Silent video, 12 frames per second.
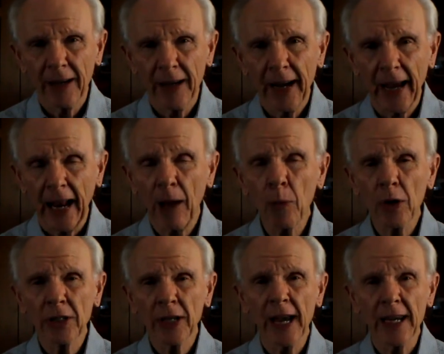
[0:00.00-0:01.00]
And I want
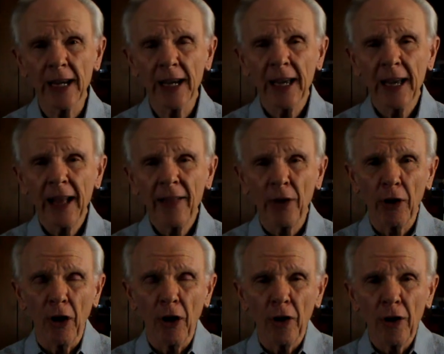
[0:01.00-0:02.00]
to tell you there
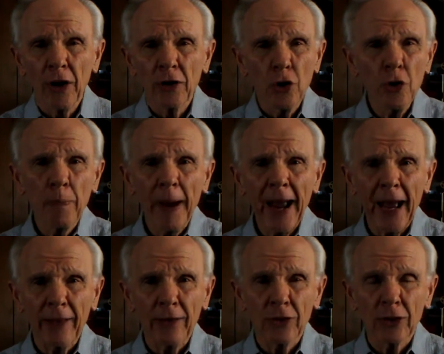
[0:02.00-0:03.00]
are two
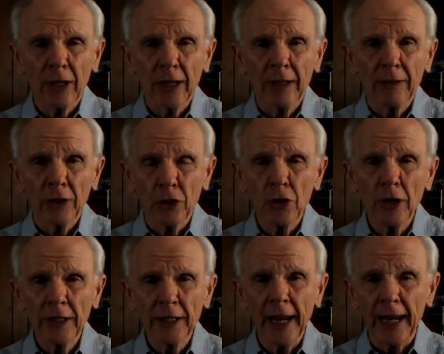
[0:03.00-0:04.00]
paths that you can
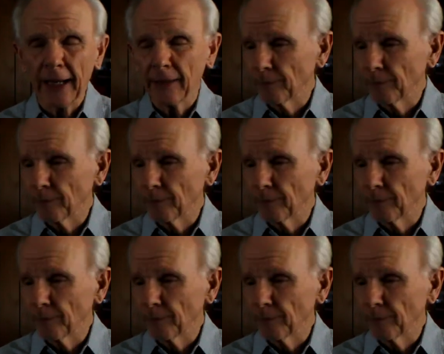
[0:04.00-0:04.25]
take.